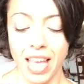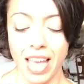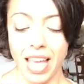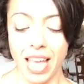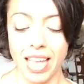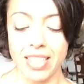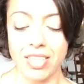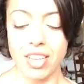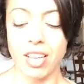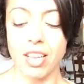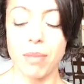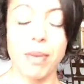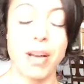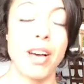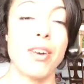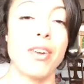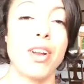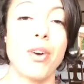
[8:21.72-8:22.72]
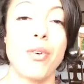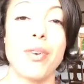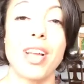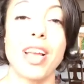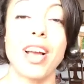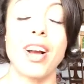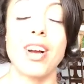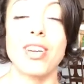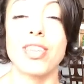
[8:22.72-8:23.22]
It's all about
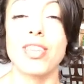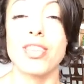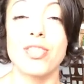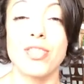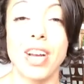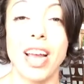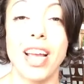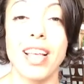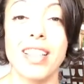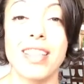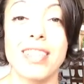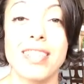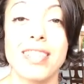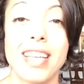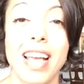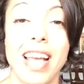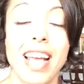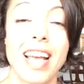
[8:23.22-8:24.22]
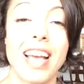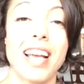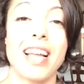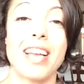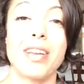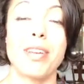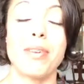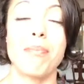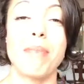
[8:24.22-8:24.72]
owning our strengths
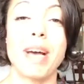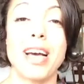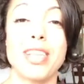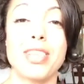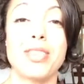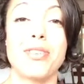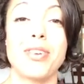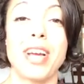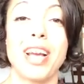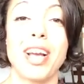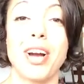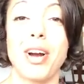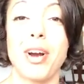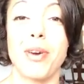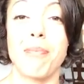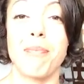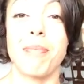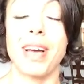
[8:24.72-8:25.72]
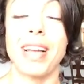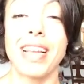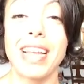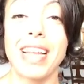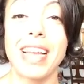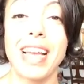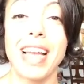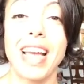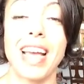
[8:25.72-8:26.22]
and mastering our
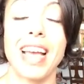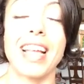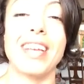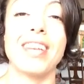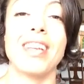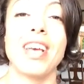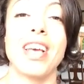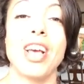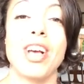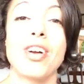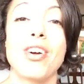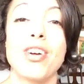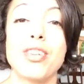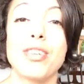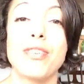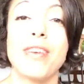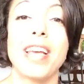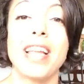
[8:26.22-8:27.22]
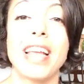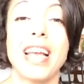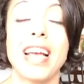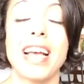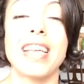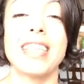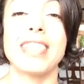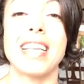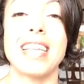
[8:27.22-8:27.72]
money and cultivating
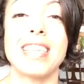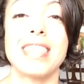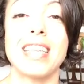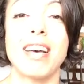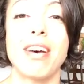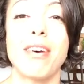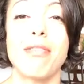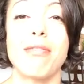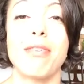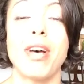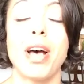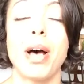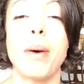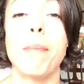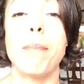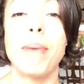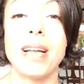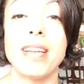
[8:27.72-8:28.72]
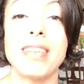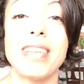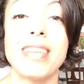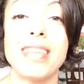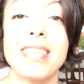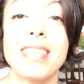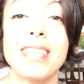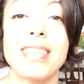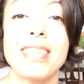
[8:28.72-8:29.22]
a sense of
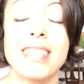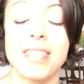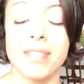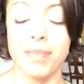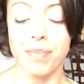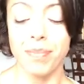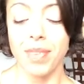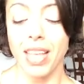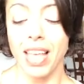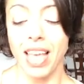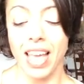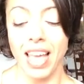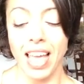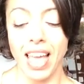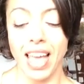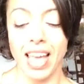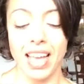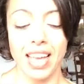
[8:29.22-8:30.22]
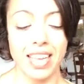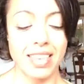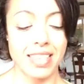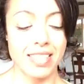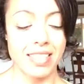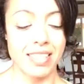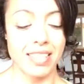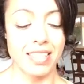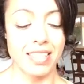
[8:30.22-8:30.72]
abundance.
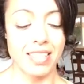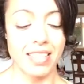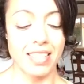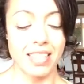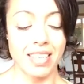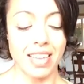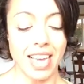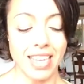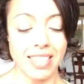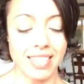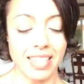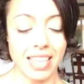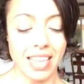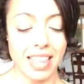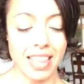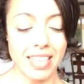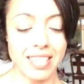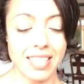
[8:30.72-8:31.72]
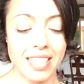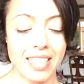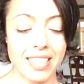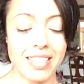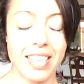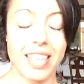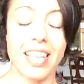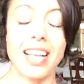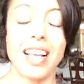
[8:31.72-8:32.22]
And lastly, this
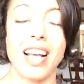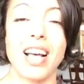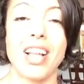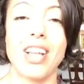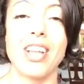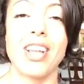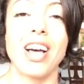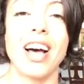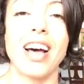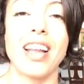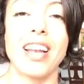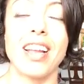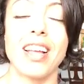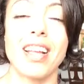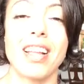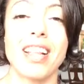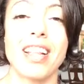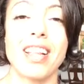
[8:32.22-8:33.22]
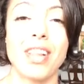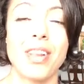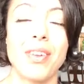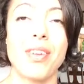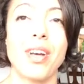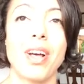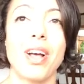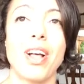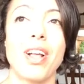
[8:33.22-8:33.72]
is a lot
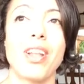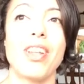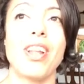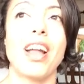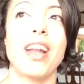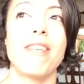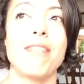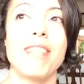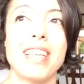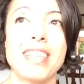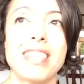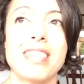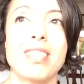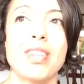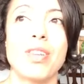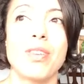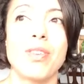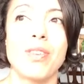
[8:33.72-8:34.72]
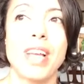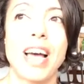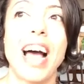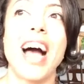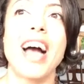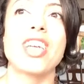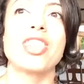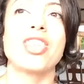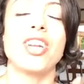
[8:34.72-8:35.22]
of this
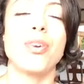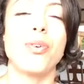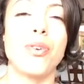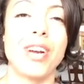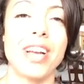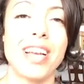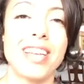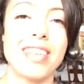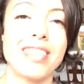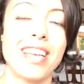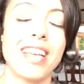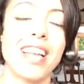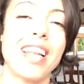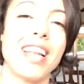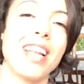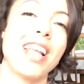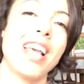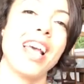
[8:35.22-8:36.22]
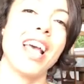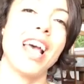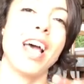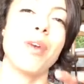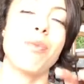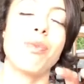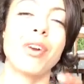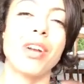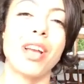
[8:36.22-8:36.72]
action-oriented
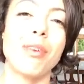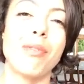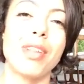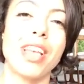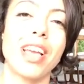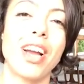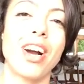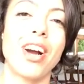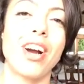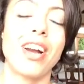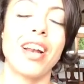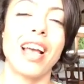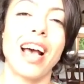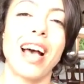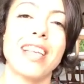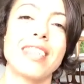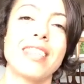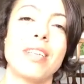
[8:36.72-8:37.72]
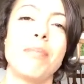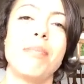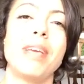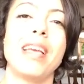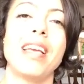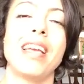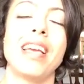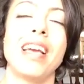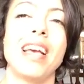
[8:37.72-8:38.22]
and working really hard. It has to
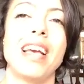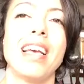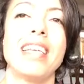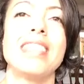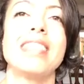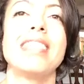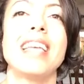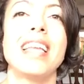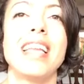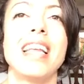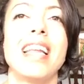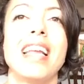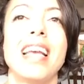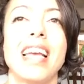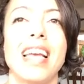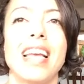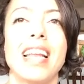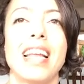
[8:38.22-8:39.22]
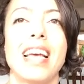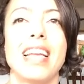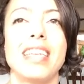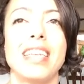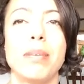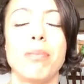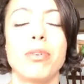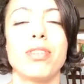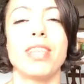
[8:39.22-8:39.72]
be seated in a
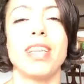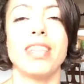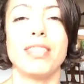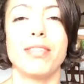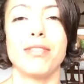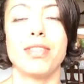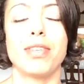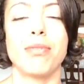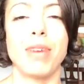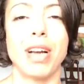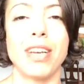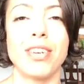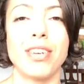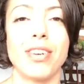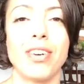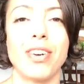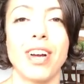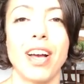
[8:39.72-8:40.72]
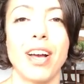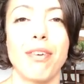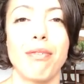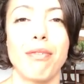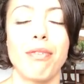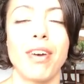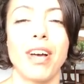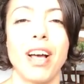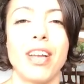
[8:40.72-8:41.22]
deeper sense of surrender,
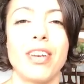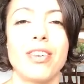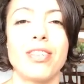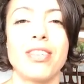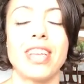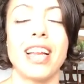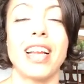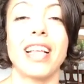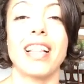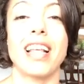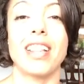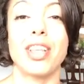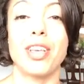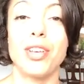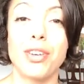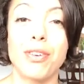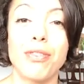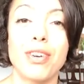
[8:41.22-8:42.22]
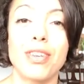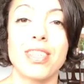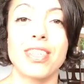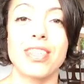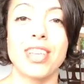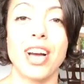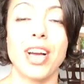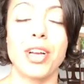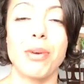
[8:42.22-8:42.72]
of understanding that the universe
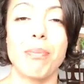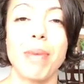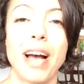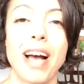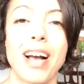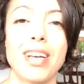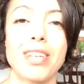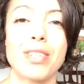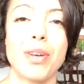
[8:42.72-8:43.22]
has got your back.